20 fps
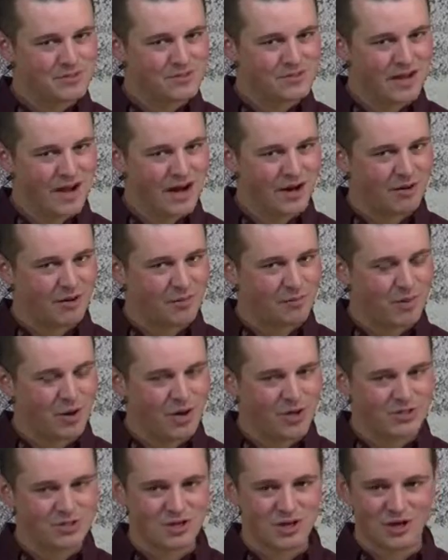desire in
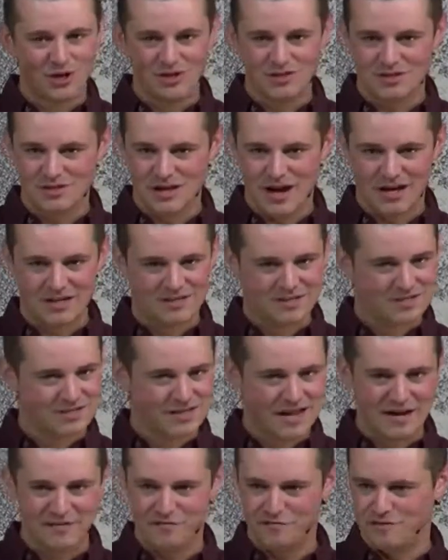Paul's heart is not
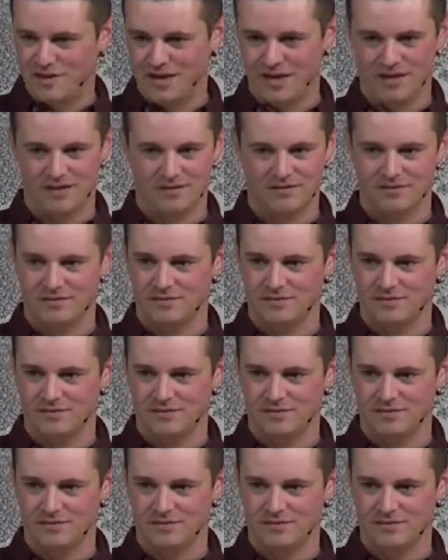safety,